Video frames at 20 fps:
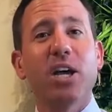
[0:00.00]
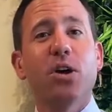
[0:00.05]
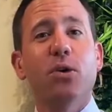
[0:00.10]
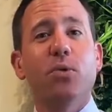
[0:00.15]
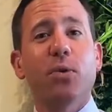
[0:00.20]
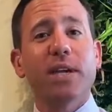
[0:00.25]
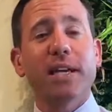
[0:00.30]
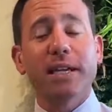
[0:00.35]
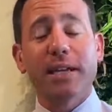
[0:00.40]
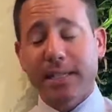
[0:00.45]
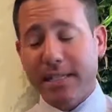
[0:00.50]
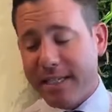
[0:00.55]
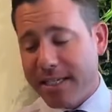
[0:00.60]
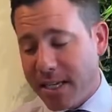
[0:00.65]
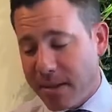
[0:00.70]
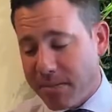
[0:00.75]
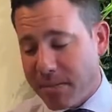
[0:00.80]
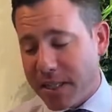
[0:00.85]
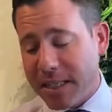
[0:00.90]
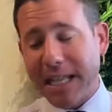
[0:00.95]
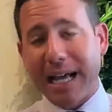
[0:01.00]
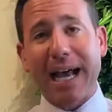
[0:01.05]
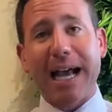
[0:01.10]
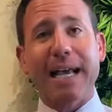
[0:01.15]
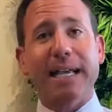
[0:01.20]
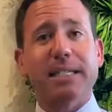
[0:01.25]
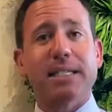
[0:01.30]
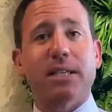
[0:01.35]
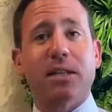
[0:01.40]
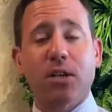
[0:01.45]
we
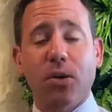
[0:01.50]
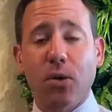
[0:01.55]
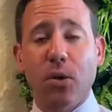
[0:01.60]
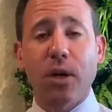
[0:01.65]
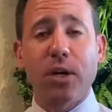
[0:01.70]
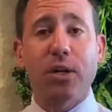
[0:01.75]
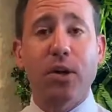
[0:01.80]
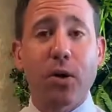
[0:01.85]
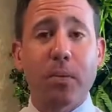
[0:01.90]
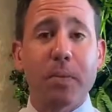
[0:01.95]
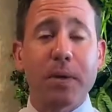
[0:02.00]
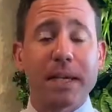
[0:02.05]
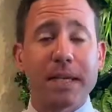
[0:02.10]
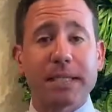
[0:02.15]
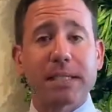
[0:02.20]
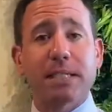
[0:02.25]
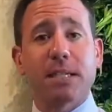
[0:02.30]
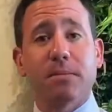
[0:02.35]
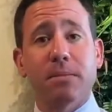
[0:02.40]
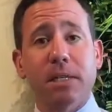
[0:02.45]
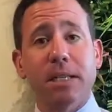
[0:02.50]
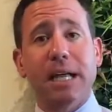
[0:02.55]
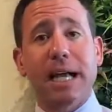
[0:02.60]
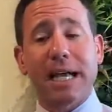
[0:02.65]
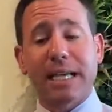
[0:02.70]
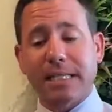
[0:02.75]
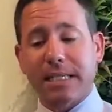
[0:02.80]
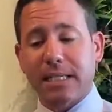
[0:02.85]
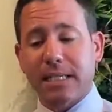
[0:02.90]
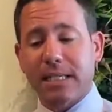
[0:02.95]
symbolize, and the cornucopia
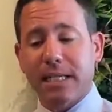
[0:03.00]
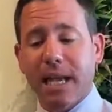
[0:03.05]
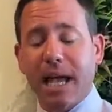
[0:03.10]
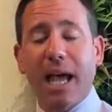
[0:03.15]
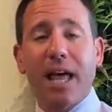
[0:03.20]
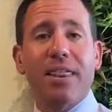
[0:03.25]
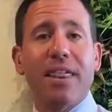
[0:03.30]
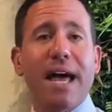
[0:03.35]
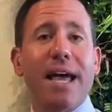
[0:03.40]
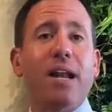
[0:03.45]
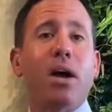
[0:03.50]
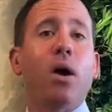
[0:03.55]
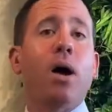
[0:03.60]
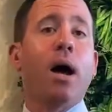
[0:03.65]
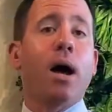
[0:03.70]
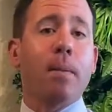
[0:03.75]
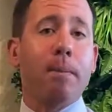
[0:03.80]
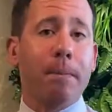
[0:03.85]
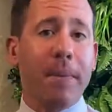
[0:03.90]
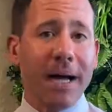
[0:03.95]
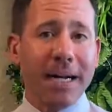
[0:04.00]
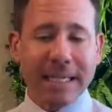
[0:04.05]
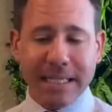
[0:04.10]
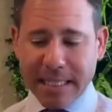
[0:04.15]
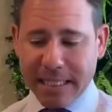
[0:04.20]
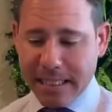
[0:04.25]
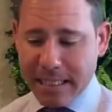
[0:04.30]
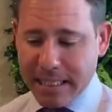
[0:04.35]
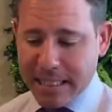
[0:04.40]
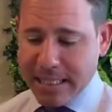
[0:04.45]
symbolizes that
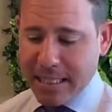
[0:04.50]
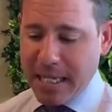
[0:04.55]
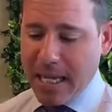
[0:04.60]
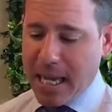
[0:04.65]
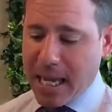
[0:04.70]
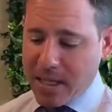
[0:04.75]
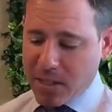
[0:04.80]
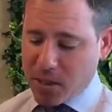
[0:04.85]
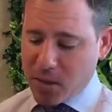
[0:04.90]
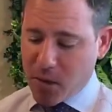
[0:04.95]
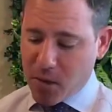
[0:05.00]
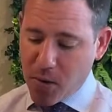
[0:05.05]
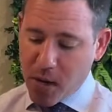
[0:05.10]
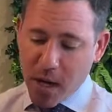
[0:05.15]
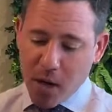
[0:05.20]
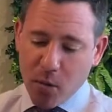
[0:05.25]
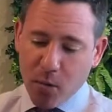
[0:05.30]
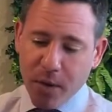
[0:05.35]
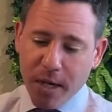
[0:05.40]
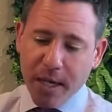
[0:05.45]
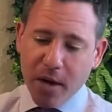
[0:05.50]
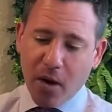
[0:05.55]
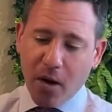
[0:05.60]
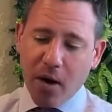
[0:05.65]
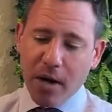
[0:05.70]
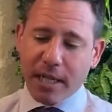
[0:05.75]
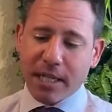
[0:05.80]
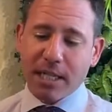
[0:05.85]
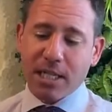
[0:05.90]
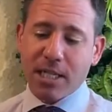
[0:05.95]
abundance. So we
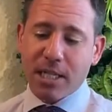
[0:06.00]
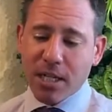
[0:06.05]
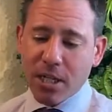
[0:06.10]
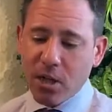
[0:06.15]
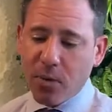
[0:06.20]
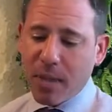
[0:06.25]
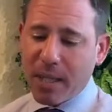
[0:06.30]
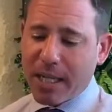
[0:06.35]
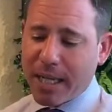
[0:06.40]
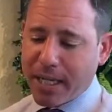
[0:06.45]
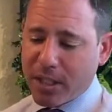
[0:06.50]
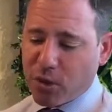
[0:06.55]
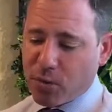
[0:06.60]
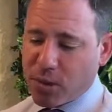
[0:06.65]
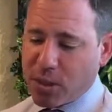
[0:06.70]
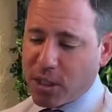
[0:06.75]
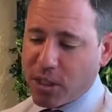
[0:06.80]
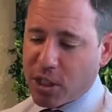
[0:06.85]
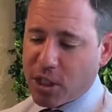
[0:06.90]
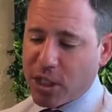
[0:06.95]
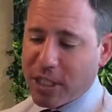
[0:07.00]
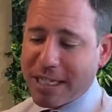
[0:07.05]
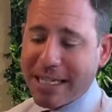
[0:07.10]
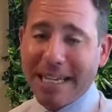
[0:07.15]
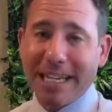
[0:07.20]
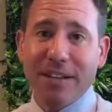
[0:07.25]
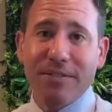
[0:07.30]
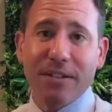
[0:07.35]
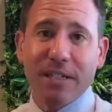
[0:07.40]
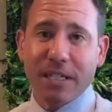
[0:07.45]
are continuing that tradition
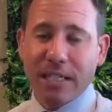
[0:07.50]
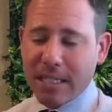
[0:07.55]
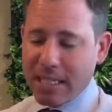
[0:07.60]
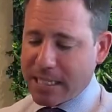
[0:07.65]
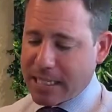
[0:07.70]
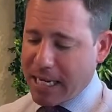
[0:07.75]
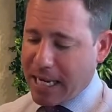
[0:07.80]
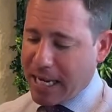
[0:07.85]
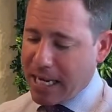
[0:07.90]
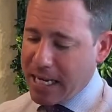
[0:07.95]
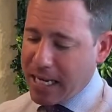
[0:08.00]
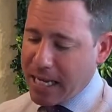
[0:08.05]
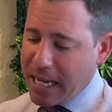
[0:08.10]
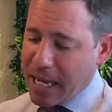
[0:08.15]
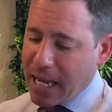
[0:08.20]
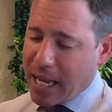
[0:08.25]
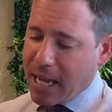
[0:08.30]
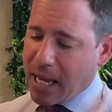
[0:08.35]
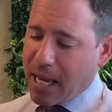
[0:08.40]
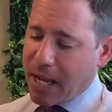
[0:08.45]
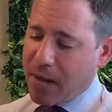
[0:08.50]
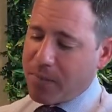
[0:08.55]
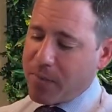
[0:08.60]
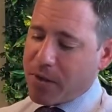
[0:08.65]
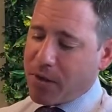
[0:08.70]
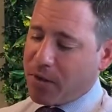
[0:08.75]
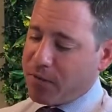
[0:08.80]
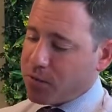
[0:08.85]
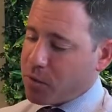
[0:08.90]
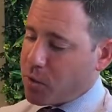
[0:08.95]
even today.
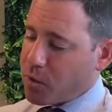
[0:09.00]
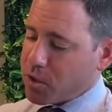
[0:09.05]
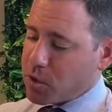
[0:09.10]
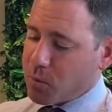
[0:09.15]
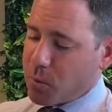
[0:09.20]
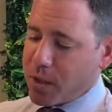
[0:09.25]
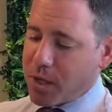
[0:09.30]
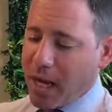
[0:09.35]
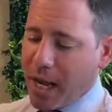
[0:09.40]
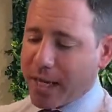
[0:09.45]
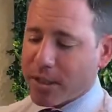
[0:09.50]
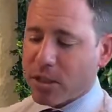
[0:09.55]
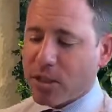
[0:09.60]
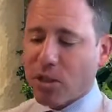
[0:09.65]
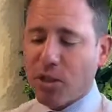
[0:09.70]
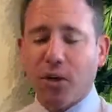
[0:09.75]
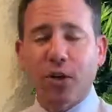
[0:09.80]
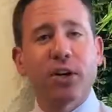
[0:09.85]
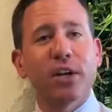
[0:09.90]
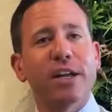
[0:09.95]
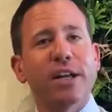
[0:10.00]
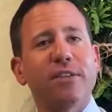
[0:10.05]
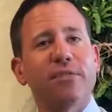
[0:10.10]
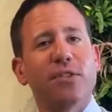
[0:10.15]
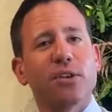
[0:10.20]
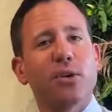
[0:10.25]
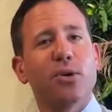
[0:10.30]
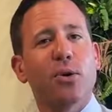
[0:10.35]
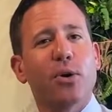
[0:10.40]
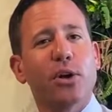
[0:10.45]
Of course, we're not certain if
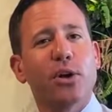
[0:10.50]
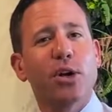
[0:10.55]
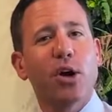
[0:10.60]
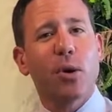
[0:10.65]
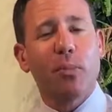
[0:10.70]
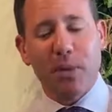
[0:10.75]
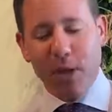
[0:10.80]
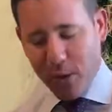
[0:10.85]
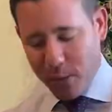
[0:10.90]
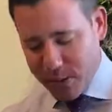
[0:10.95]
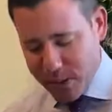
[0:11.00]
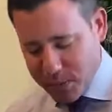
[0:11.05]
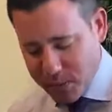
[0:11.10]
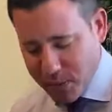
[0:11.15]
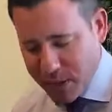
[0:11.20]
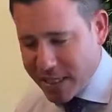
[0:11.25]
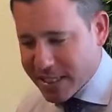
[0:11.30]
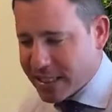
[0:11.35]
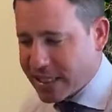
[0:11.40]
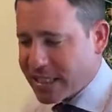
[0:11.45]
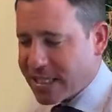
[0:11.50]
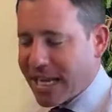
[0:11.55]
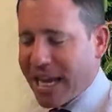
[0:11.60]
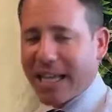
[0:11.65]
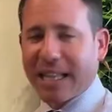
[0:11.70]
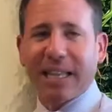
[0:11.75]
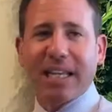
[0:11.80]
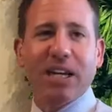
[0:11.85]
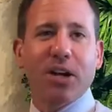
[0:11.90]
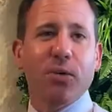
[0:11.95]
the cornucopia was present
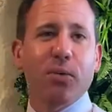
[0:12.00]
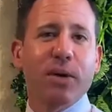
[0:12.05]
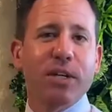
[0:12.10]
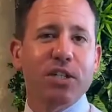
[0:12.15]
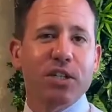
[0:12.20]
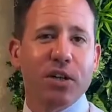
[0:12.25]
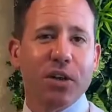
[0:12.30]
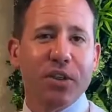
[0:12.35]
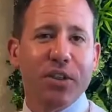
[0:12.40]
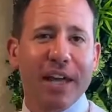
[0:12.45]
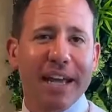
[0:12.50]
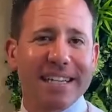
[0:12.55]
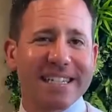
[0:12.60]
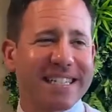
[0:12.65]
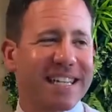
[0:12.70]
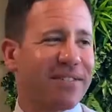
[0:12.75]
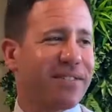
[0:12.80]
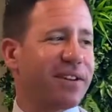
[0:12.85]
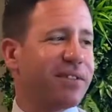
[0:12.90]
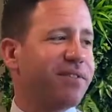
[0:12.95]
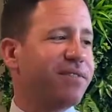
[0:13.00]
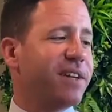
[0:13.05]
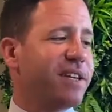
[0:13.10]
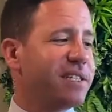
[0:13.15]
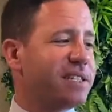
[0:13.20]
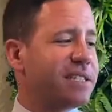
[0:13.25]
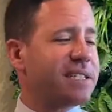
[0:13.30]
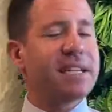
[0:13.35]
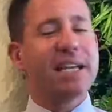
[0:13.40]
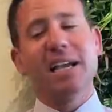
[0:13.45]
at the original Thanksgiving feast,